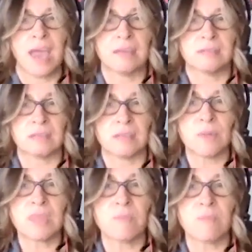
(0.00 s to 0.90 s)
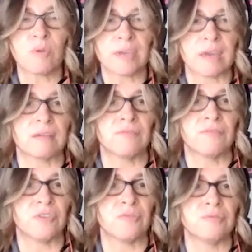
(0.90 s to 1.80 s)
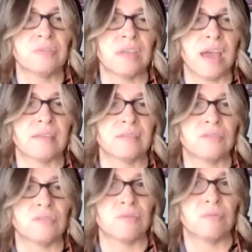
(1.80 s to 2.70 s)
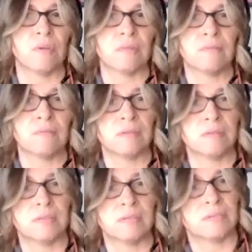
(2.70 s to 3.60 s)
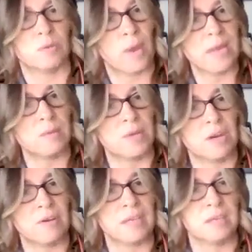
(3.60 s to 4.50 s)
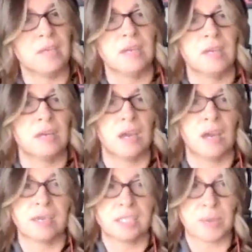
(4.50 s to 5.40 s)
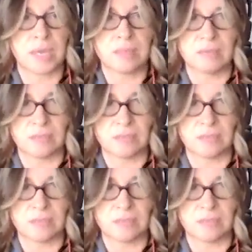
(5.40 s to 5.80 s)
and some of them will get confused as to, well, is this a waiting period? I explain the